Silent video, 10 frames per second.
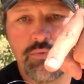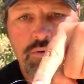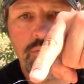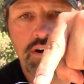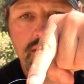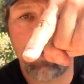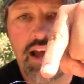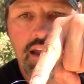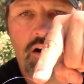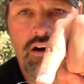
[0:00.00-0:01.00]
we wanna
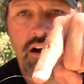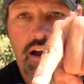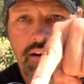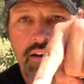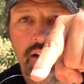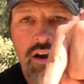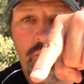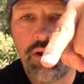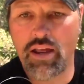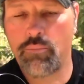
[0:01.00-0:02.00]
tie on,
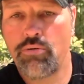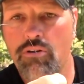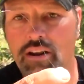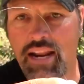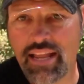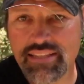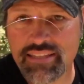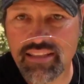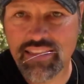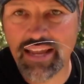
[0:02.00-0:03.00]
we gotta put on that,
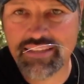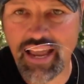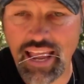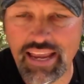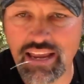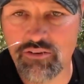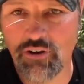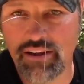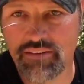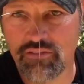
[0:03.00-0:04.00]
that tag end
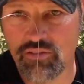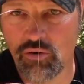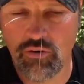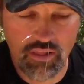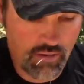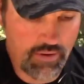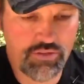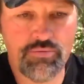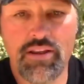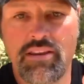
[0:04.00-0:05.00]
right there. So let me
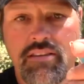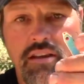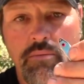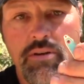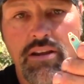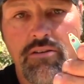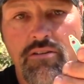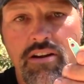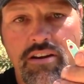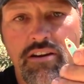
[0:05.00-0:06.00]
thread this
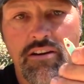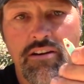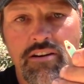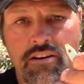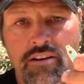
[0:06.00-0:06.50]
humdinger on here.